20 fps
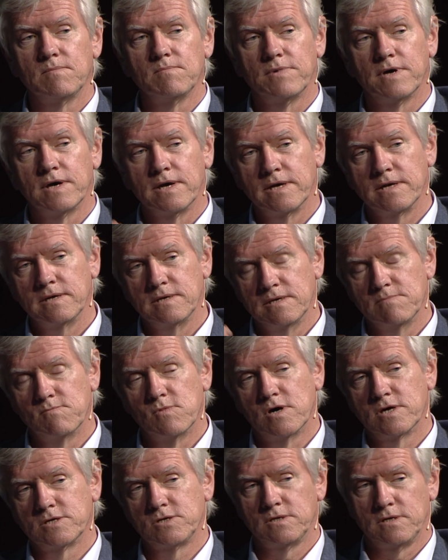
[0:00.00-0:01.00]
by a
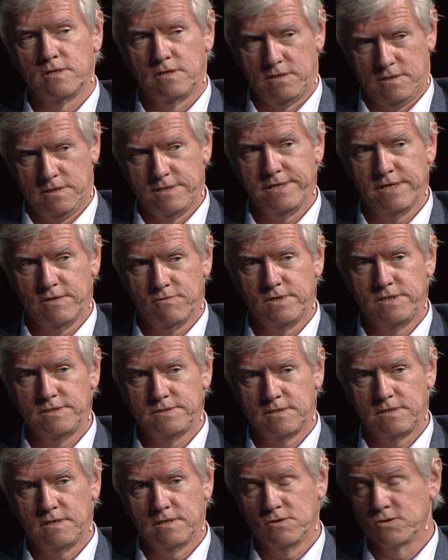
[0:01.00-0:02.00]
marginal
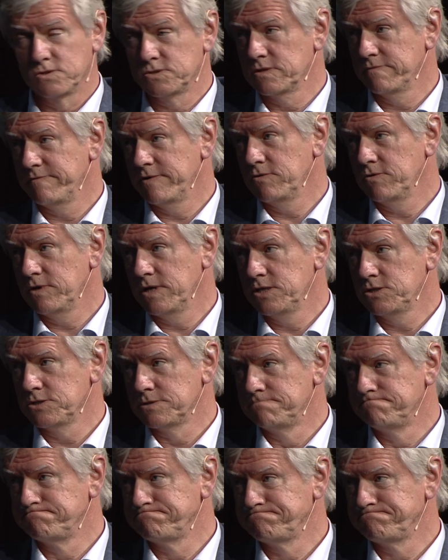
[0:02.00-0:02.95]
increase in cost of education.